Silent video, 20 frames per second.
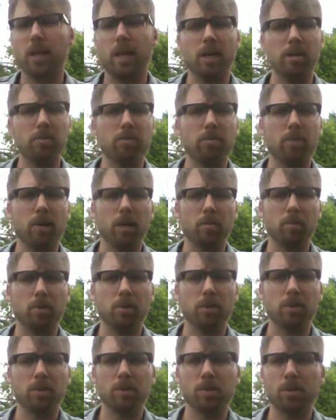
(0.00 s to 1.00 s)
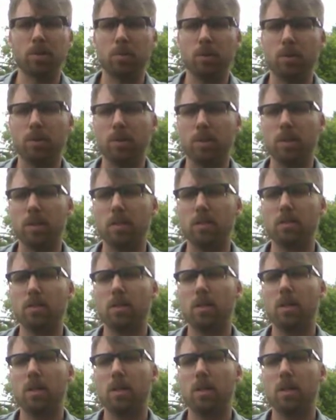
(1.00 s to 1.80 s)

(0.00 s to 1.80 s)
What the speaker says: and for Aboriginal communities,